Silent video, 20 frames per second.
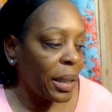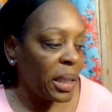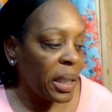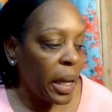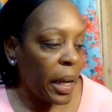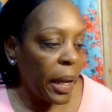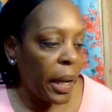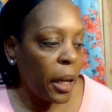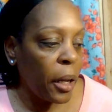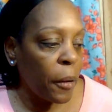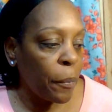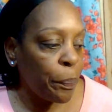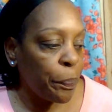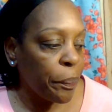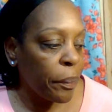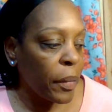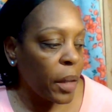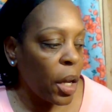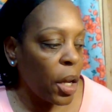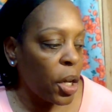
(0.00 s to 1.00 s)
to take
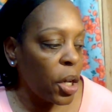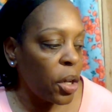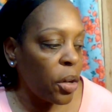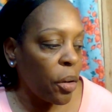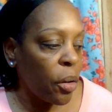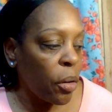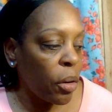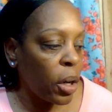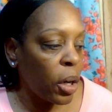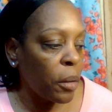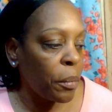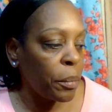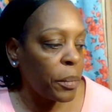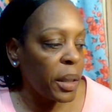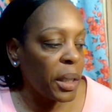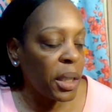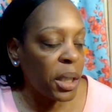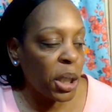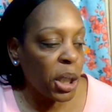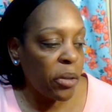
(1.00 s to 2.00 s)
your
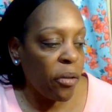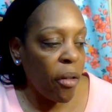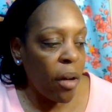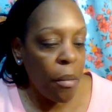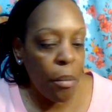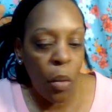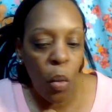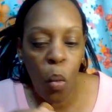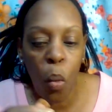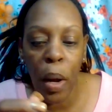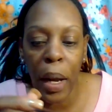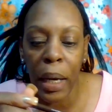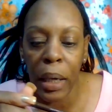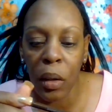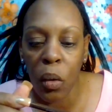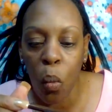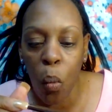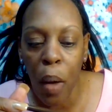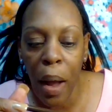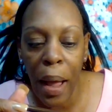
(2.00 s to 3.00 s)
this is from wet
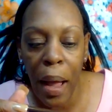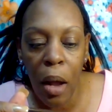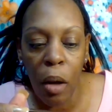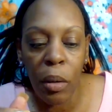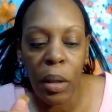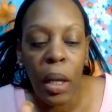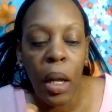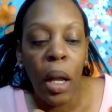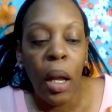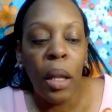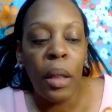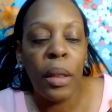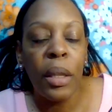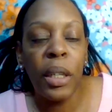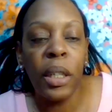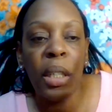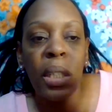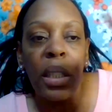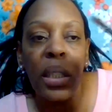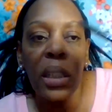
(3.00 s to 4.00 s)
and wild
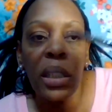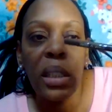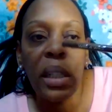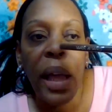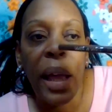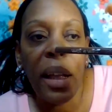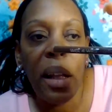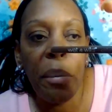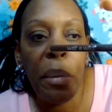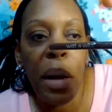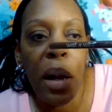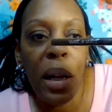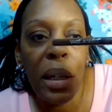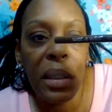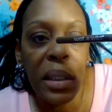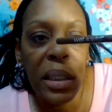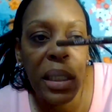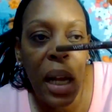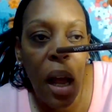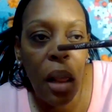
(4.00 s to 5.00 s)
this is like about a
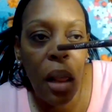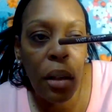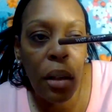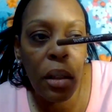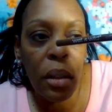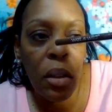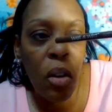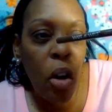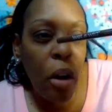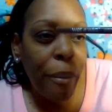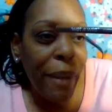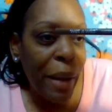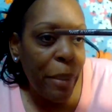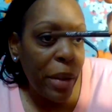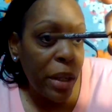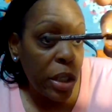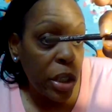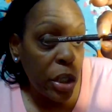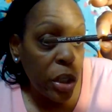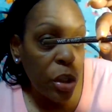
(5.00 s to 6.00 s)
dollar or
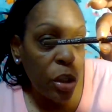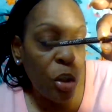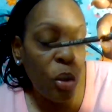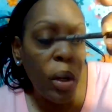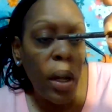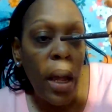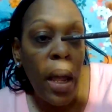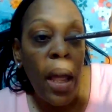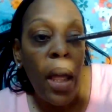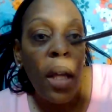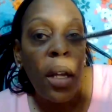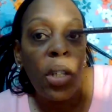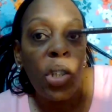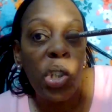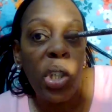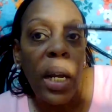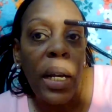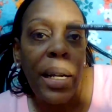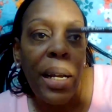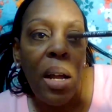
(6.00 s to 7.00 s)
maybe two
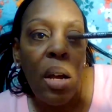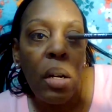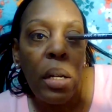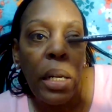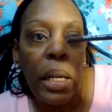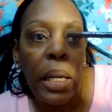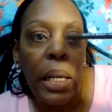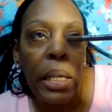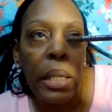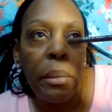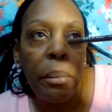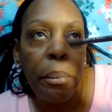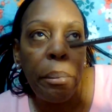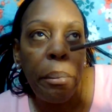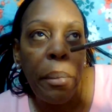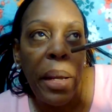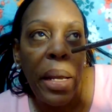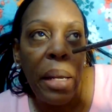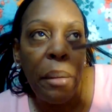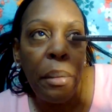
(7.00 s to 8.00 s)
check out it
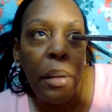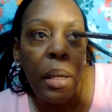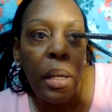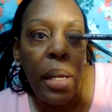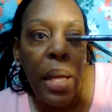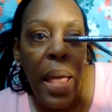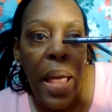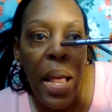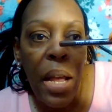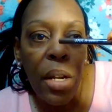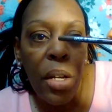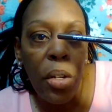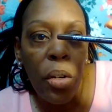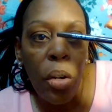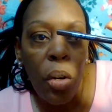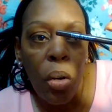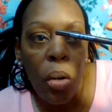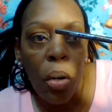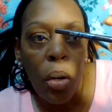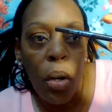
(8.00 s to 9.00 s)
maybe at
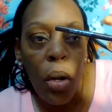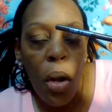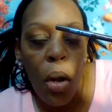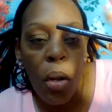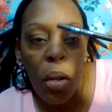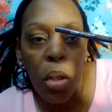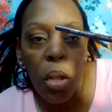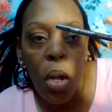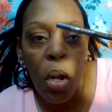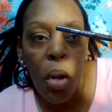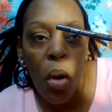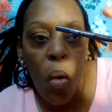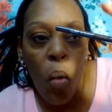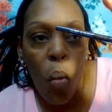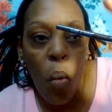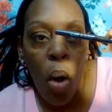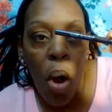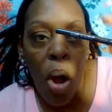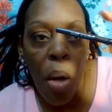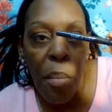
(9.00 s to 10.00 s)
your
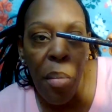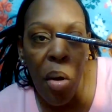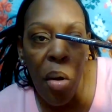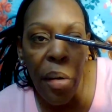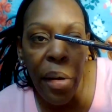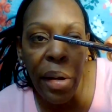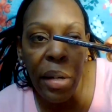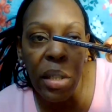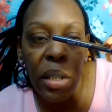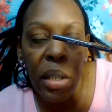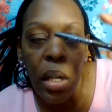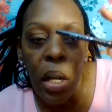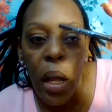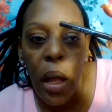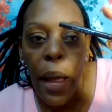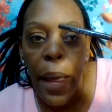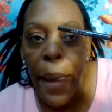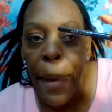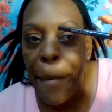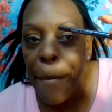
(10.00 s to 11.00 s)
local walmart
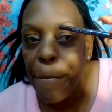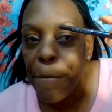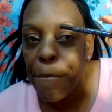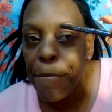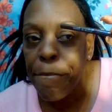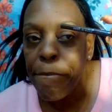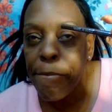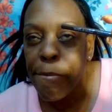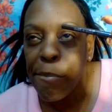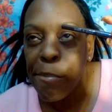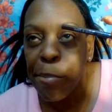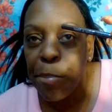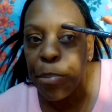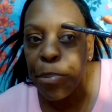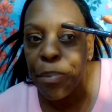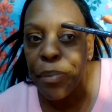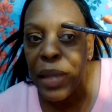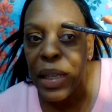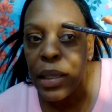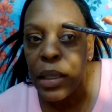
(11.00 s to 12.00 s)

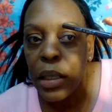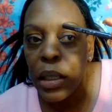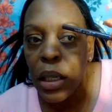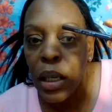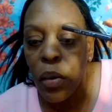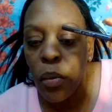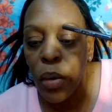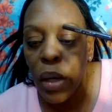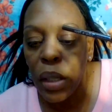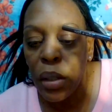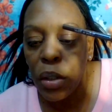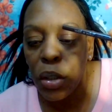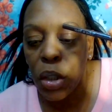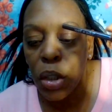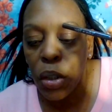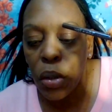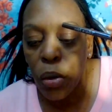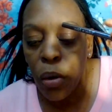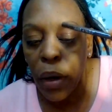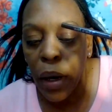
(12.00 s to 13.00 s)
mm, let's see what other
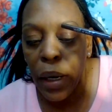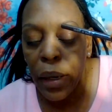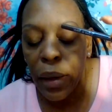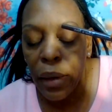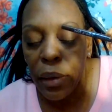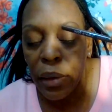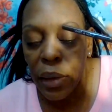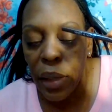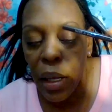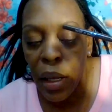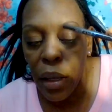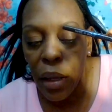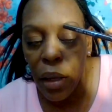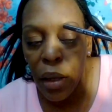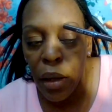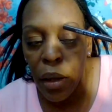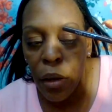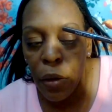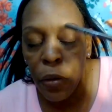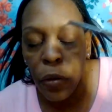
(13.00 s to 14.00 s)
store can i think
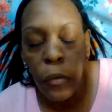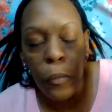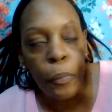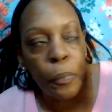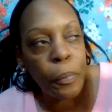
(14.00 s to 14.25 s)
of